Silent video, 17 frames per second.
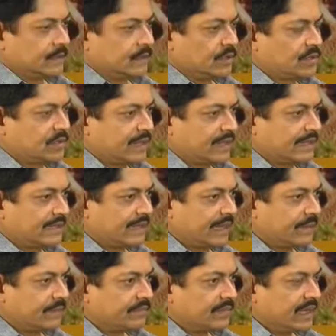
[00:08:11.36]
what should i
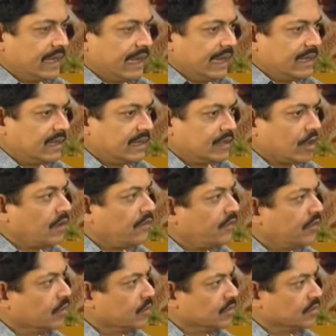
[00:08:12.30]
say it, it all
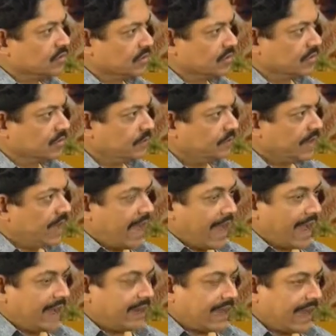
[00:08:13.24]
flows you know
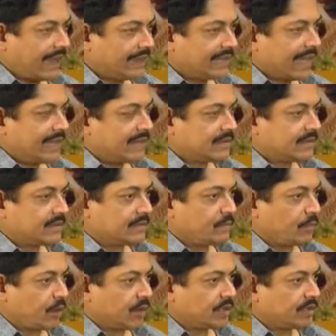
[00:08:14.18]
and at that
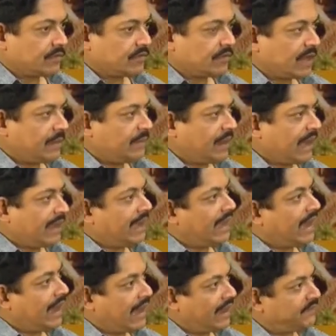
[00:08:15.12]
point of time
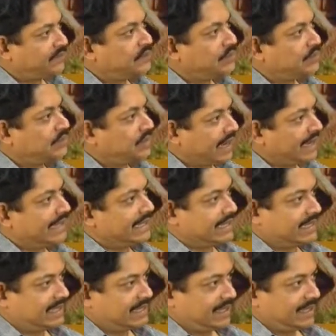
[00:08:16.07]
i have to
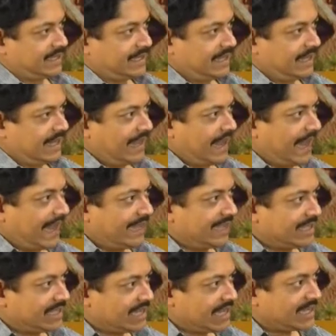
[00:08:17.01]
write
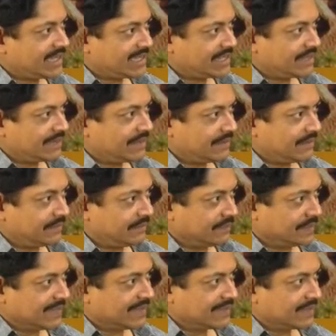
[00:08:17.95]
i just
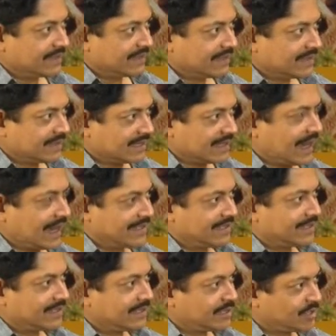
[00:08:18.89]
but
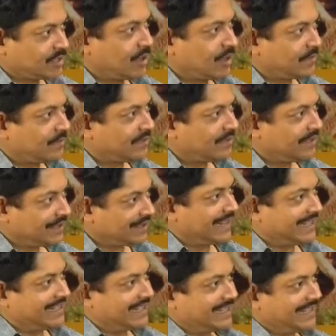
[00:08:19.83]
can't stop
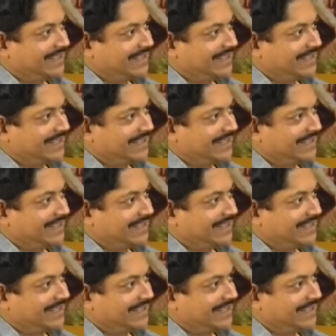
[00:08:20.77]
writing